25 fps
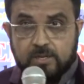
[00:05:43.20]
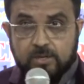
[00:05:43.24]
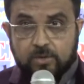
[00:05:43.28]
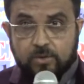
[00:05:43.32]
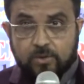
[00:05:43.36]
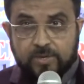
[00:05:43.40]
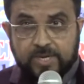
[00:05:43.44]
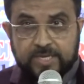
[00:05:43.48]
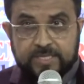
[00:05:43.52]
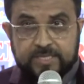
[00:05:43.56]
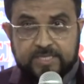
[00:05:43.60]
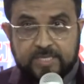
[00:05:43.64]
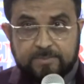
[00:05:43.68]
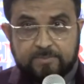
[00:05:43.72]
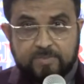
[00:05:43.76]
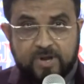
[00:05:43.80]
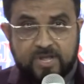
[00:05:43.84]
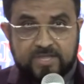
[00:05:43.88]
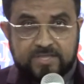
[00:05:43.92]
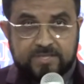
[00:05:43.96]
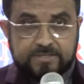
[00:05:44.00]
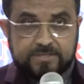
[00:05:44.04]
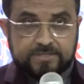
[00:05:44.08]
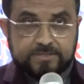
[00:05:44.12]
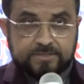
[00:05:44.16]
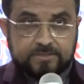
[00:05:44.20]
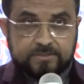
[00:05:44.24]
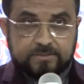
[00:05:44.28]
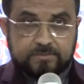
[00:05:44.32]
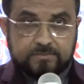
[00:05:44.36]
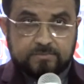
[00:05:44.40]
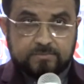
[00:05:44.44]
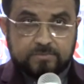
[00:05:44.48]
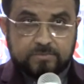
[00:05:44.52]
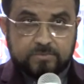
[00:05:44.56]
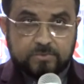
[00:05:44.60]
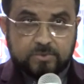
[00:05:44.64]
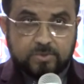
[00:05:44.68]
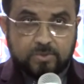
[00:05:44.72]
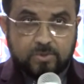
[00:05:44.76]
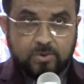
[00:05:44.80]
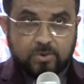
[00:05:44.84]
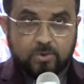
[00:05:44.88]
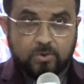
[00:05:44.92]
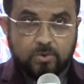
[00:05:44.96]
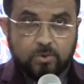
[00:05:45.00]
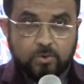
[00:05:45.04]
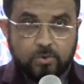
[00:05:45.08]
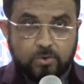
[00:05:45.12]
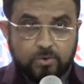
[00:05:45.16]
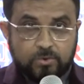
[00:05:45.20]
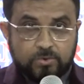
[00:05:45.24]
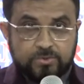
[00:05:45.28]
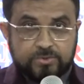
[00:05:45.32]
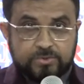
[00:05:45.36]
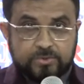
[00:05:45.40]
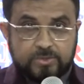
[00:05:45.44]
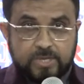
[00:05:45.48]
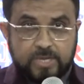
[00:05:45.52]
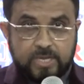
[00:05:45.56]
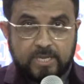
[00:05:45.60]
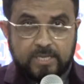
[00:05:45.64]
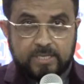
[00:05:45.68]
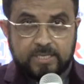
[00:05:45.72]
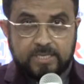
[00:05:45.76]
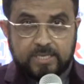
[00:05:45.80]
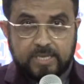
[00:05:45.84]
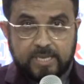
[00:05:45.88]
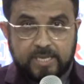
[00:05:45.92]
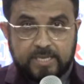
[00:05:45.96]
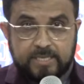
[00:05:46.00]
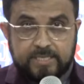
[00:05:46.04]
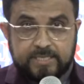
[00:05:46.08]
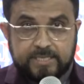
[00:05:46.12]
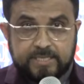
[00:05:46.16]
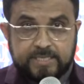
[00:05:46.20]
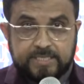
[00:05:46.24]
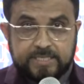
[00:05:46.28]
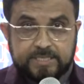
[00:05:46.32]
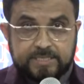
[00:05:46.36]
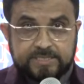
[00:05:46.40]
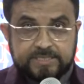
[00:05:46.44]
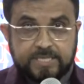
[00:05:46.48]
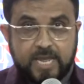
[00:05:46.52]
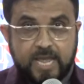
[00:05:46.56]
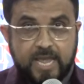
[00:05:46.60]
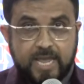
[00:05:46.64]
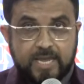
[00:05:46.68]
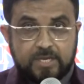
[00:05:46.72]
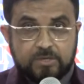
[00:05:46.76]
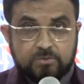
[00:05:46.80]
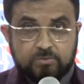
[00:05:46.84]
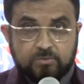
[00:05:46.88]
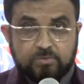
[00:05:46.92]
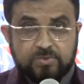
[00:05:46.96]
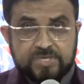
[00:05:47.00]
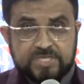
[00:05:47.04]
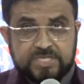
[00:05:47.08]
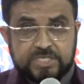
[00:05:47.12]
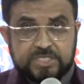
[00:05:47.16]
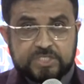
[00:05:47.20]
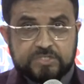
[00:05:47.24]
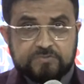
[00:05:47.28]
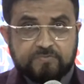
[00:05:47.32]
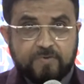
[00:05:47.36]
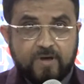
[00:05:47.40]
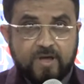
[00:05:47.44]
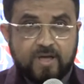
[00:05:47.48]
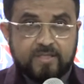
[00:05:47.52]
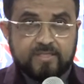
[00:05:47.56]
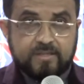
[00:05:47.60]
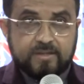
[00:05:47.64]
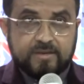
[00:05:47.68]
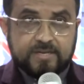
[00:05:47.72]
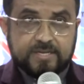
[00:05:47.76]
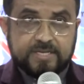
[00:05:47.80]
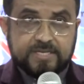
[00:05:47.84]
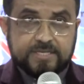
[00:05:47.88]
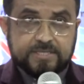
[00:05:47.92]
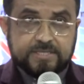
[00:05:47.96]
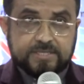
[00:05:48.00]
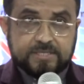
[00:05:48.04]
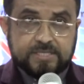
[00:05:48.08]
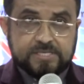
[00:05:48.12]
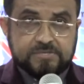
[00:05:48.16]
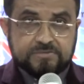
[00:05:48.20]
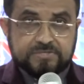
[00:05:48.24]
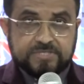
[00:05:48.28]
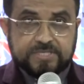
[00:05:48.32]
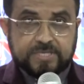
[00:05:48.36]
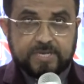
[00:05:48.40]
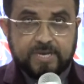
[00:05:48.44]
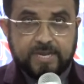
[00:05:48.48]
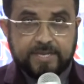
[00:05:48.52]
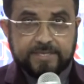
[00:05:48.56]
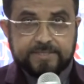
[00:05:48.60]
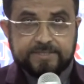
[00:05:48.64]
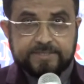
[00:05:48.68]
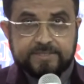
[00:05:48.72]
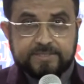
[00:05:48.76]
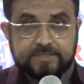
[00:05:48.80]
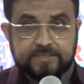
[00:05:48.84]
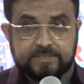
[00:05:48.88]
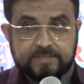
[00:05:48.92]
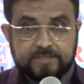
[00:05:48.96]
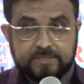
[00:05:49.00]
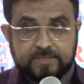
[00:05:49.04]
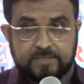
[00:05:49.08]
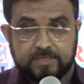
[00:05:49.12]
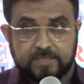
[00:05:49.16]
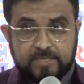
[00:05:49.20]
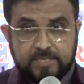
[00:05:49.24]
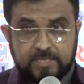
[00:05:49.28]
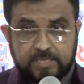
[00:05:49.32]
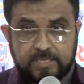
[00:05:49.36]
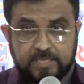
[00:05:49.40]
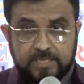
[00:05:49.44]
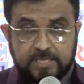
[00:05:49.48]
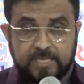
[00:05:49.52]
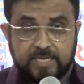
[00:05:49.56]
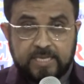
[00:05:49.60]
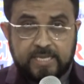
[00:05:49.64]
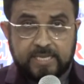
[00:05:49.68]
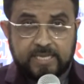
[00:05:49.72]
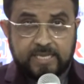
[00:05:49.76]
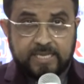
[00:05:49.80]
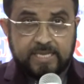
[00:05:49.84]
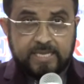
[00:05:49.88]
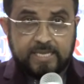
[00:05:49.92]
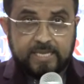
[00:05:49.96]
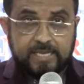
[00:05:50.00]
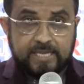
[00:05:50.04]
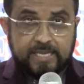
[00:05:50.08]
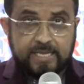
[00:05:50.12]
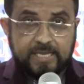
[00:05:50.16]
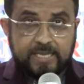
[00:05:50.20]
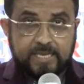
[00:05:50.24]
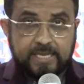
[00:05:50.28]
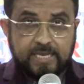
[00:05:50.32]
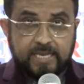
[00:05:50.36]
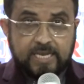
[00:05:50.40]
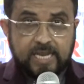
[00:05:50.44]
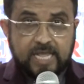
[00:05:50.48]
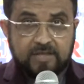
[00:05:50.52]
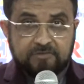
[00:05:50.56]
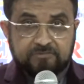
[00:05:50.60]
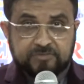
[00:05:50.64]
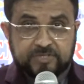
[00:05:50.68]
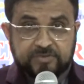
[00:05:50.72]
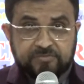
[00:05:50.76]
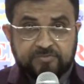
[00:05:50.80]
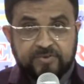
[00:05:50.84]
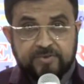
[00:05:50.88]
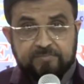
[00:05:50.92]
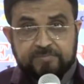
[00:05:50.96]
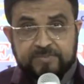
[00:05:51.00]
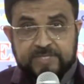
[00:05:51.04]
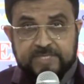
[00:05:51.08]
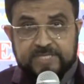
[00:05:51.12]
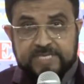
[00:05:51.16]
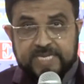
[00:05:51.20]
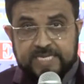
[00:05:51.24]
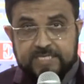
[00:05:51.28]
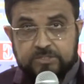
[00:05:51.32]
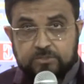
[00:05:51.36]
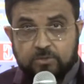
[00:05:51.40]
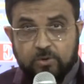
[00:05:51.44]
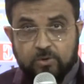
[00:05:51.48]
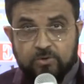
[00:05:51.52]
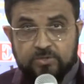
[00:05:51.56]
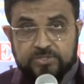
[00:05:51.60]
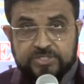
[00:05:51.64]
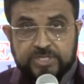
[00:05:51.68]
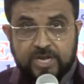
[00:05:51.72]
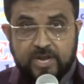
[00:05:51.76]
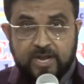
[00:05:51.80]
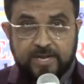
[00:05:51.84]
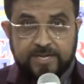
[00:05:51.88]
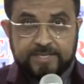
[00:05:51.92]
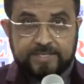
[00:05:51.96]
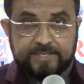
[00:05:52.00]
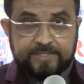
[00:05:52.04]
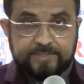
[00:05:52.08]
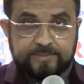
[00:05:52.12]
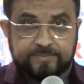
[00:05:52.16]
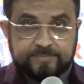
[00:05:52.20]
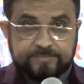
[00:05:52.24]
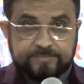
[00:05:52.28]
Look at the brother who died with his father in New Zealand. He left a 15 days old child.